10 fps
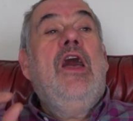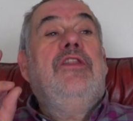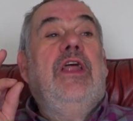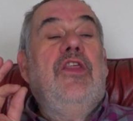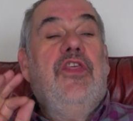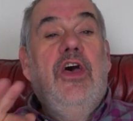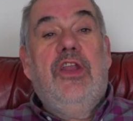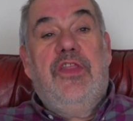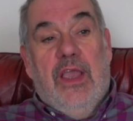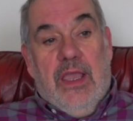Now, the third
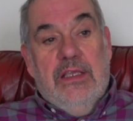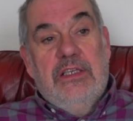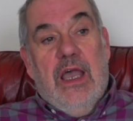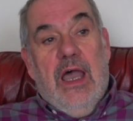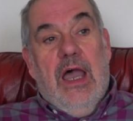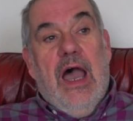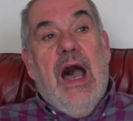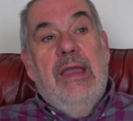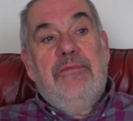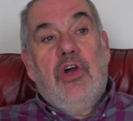thing is,
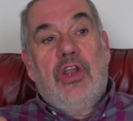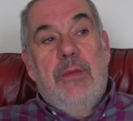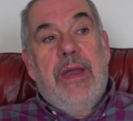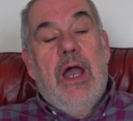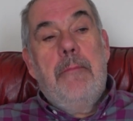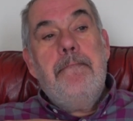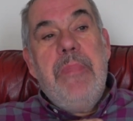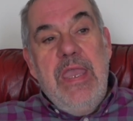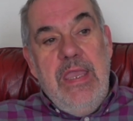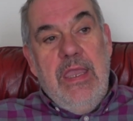I'm talking about
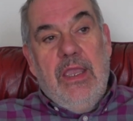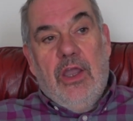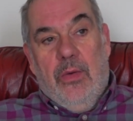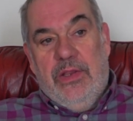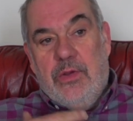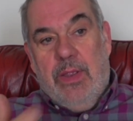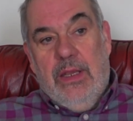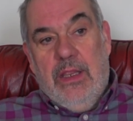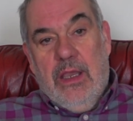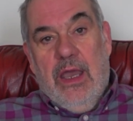me going to
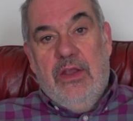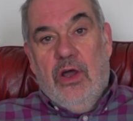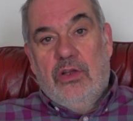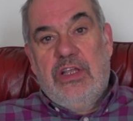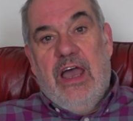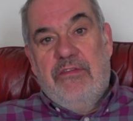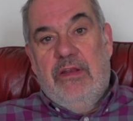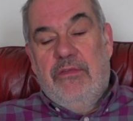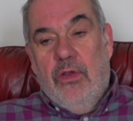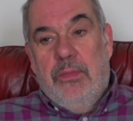India and not
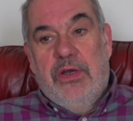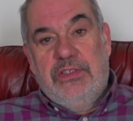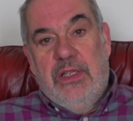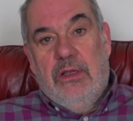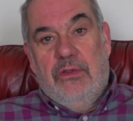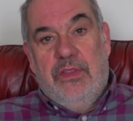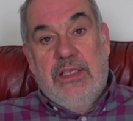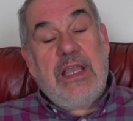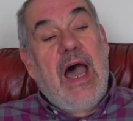having food poisoning or things.